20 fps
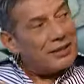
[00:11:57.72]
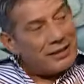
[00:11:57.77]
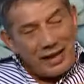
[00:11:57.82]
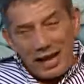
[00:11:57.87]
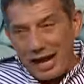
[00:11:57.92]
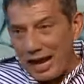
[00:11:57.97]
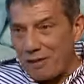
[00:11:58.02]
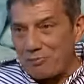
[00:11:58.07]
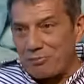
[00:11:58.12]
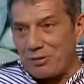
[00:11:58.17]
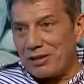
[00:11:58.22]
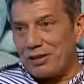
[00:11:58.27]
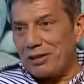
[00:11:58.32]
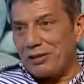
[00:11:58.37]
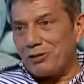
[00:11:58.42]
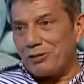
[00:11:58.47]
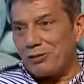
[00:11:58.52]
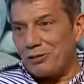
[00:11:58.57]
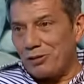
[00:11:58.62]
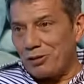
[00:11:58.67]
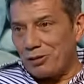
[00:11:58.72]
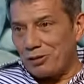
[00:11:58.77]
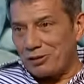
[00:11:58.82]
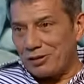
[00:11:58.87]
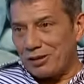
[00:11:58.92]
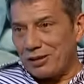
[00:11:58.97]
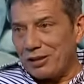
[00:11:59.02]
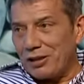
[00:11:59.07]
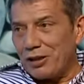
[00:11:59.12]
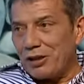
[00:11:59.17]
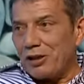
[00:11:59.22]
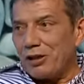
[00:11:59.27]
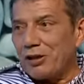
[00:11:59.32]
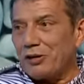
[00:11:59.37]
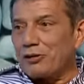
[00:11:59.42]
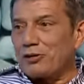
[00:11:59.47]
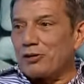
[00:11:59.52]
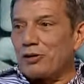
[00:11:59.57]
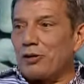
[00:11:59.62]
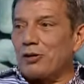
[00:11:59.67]
happened in New York. Yeah.
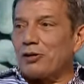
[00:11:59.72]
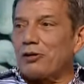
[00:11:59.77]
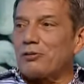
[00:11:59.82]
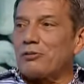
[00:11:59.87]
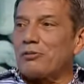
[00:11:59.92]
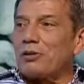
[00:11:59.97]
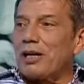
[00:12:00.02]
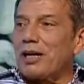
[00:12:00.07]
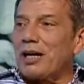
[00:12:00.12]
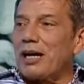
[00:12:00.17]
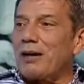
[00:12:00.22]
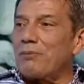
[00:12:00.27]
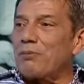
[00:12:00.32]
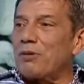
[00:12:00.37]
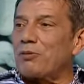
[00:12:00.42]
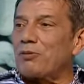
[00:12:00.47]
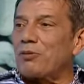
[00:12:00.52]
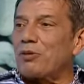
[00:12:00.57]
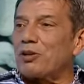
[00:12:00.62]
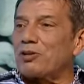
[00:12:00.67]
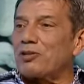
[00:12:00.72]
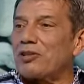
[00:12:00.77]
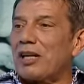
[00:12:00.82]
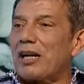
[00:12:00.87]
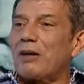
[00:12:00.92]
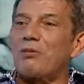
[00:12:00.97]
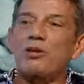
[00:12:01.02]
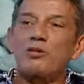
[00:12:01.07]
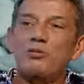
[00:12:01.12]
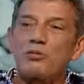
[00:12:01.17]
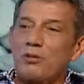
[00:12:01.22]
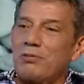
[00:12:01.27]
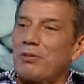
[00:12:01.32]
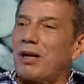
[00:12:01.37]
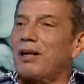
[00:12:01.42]
So what happened was that I was with my